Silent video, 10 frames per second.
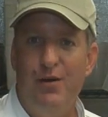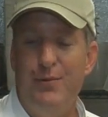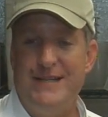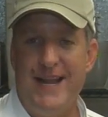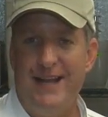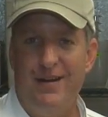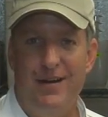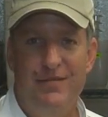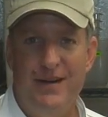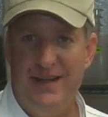We take it
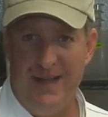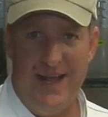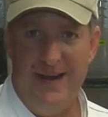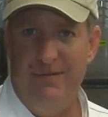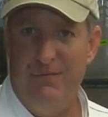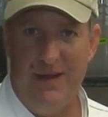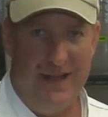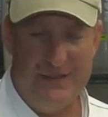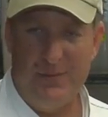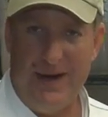off and
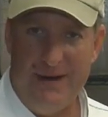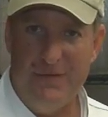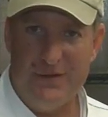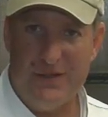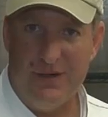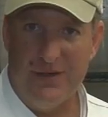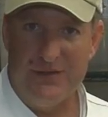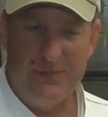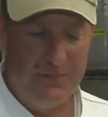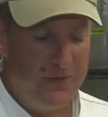it's ready for
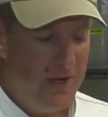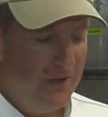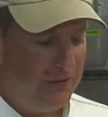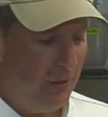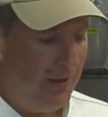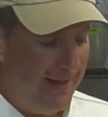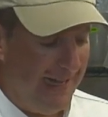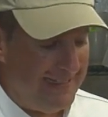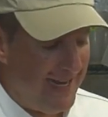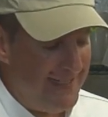service. So
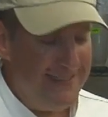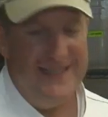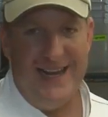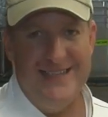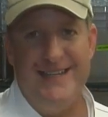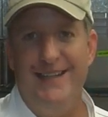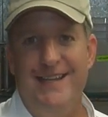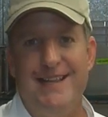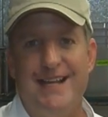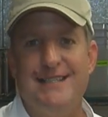ideally,
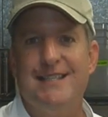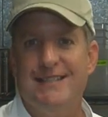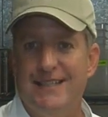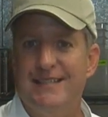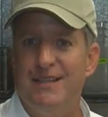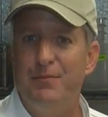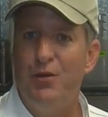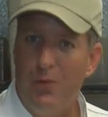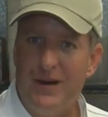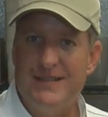that's the system you
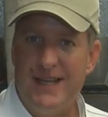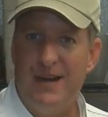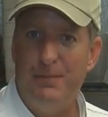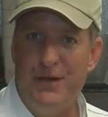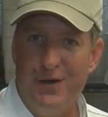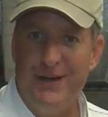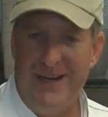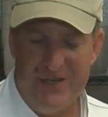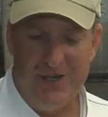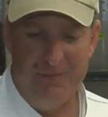want to set up in your
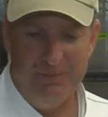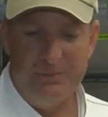kitchen.